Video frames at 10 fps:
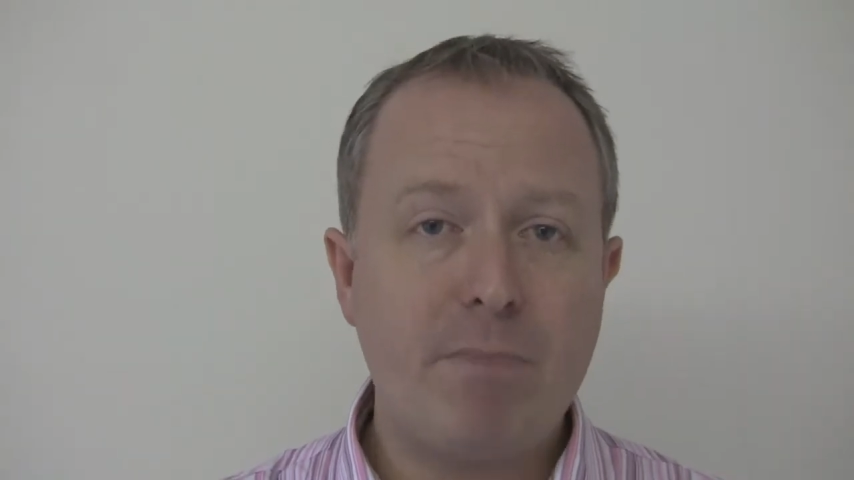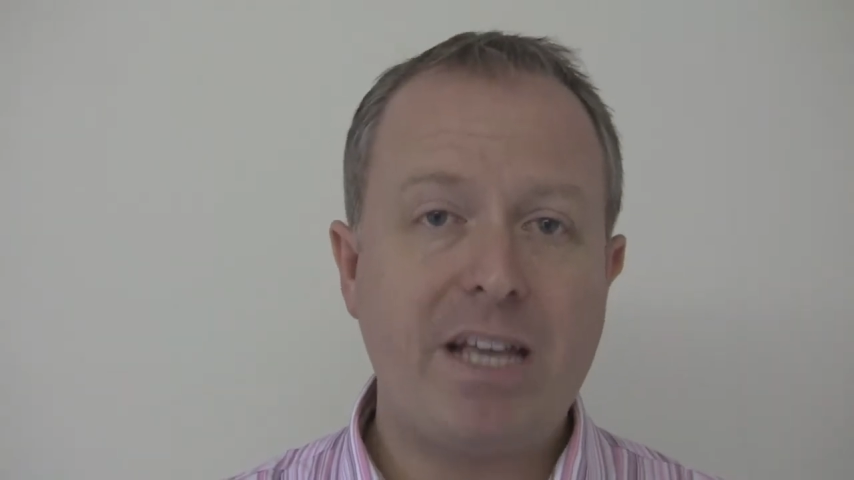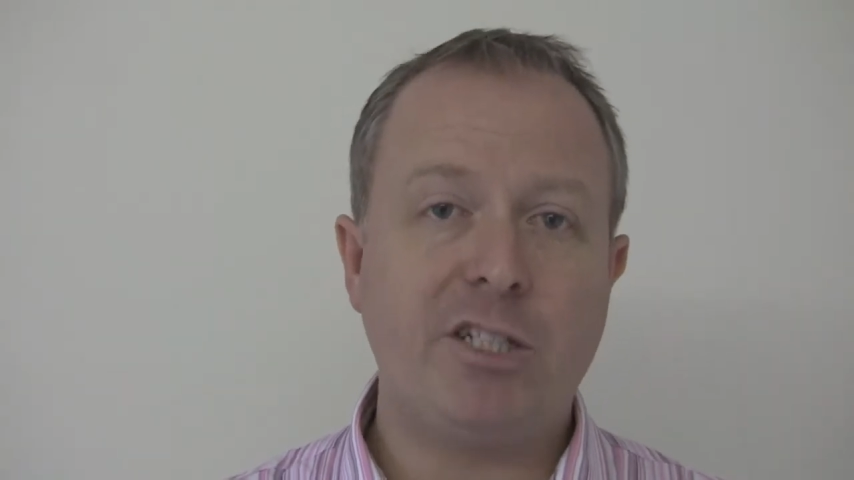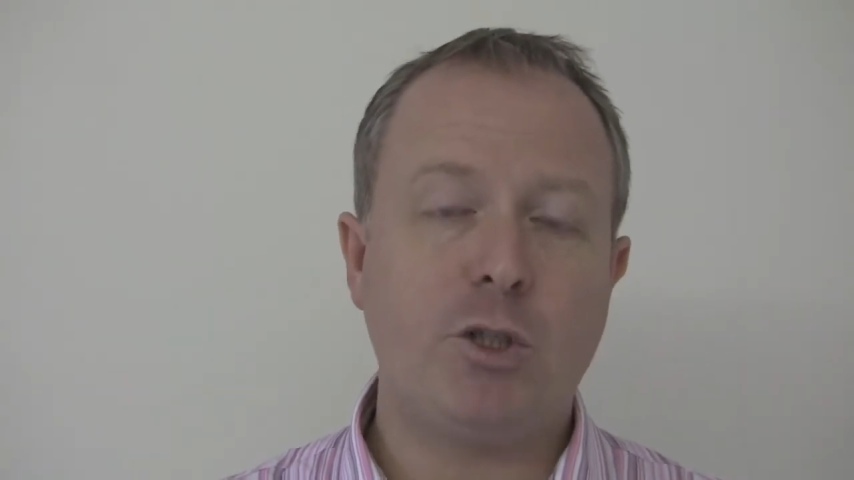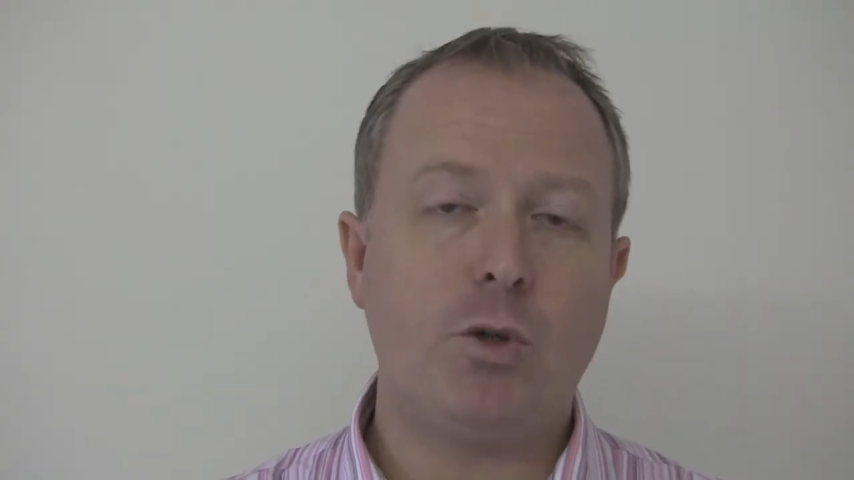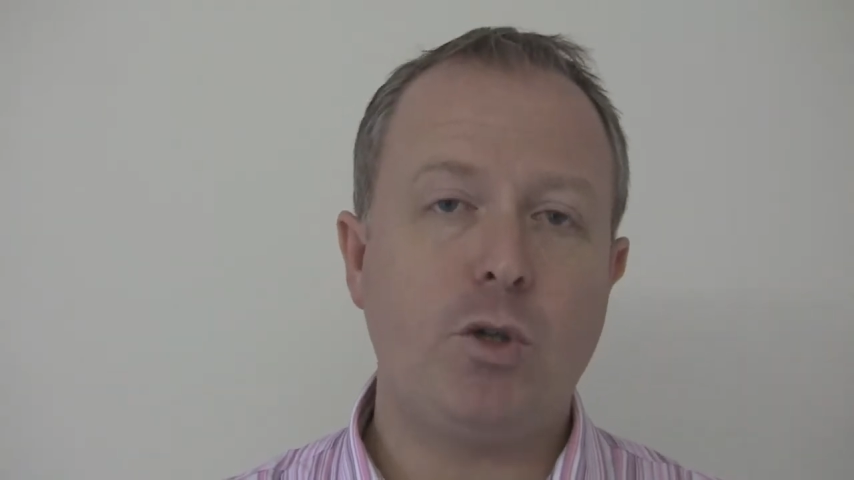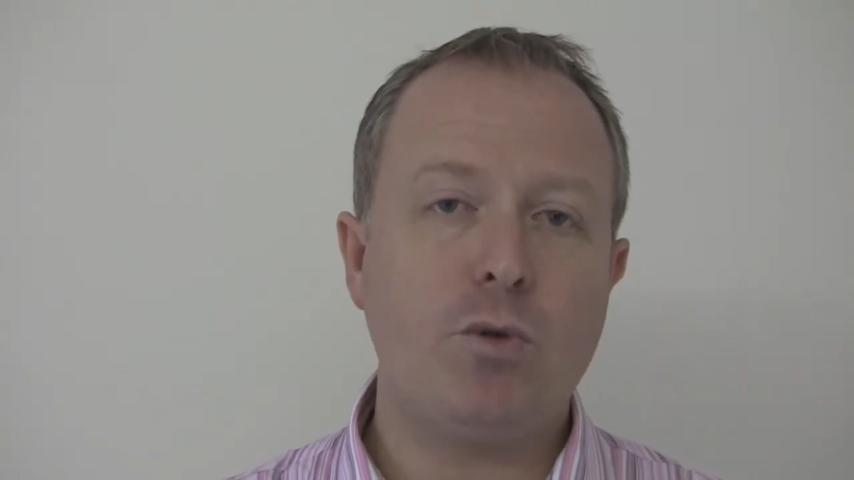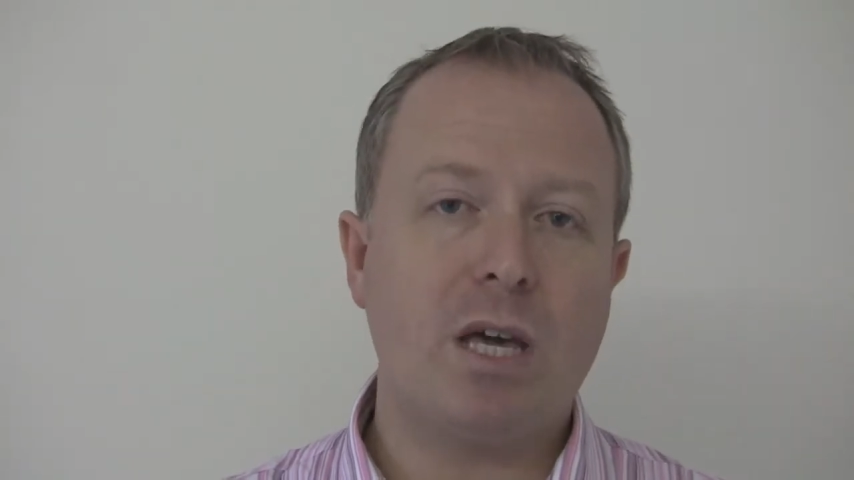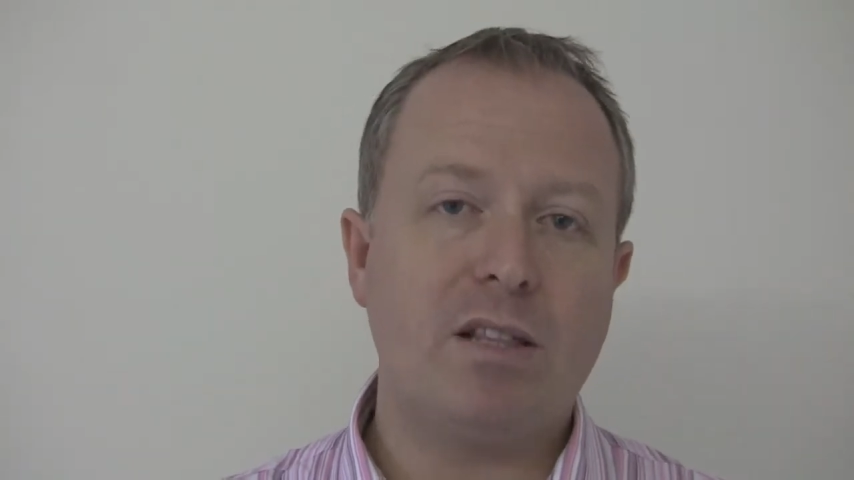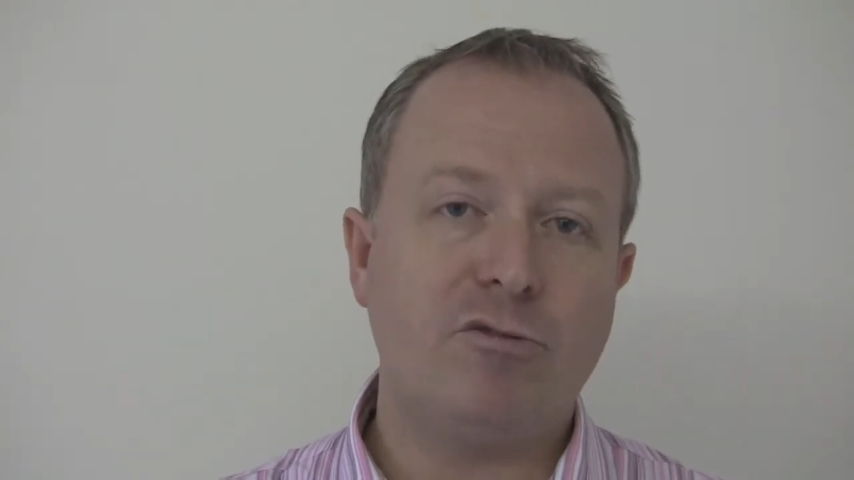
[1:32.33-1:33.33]
make sure
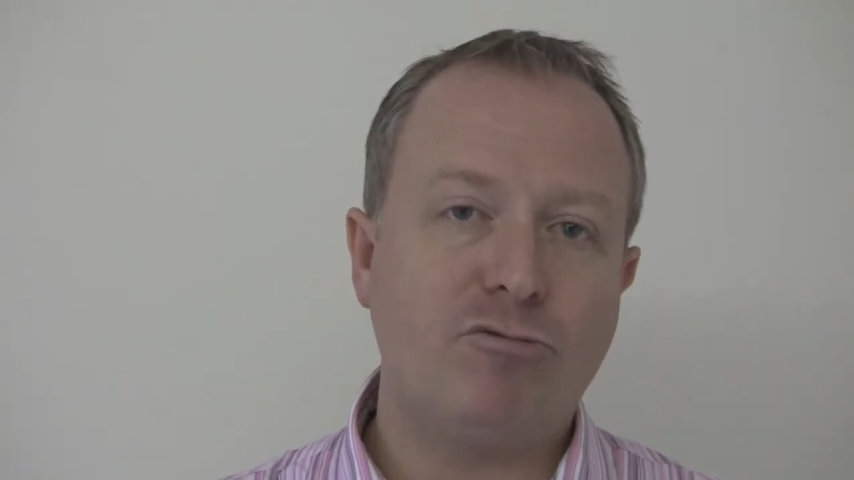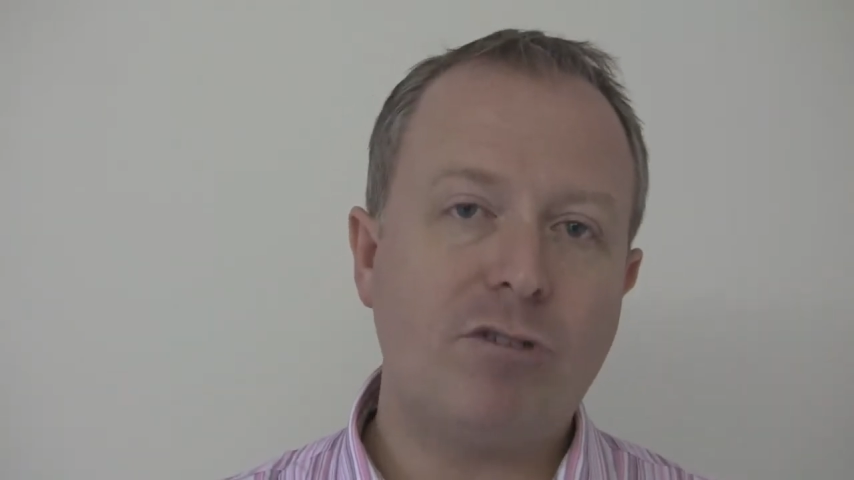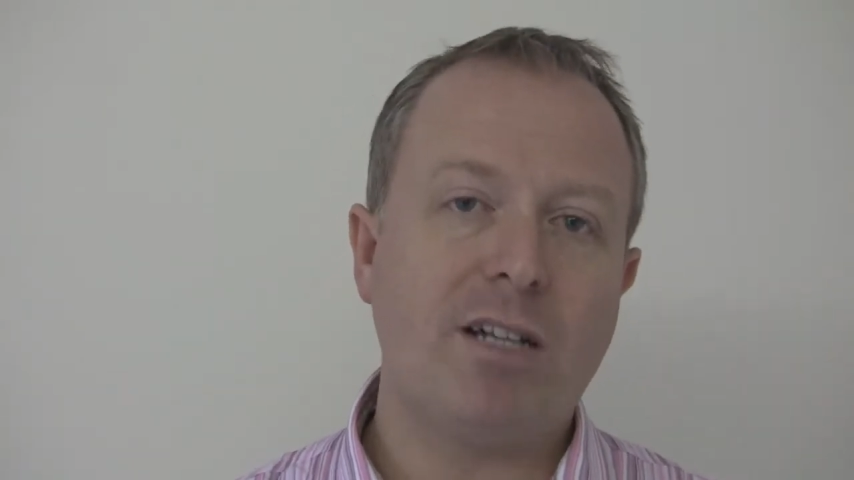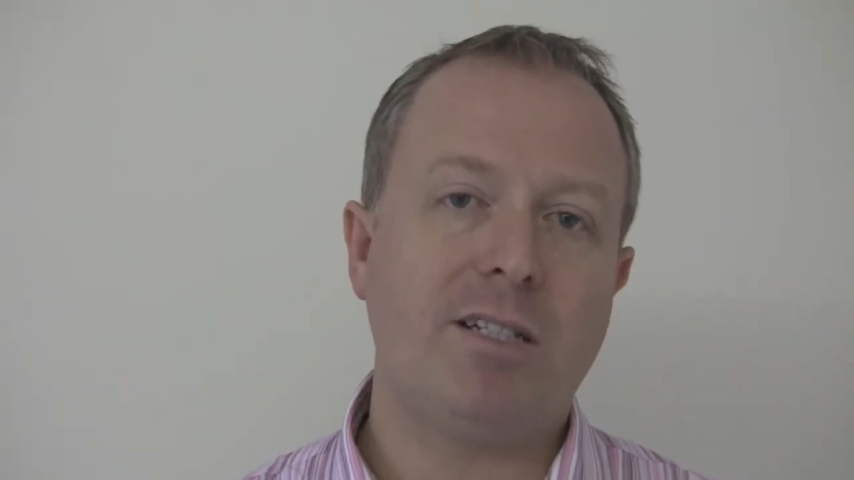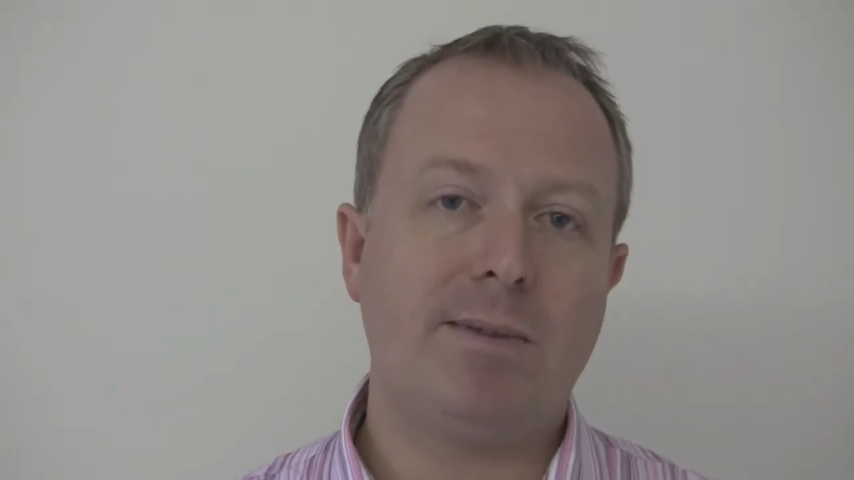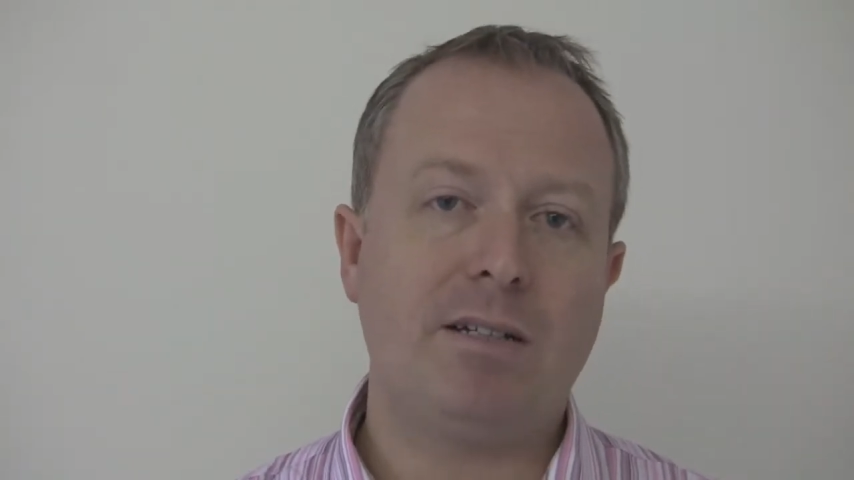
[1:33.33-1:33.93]
you get the right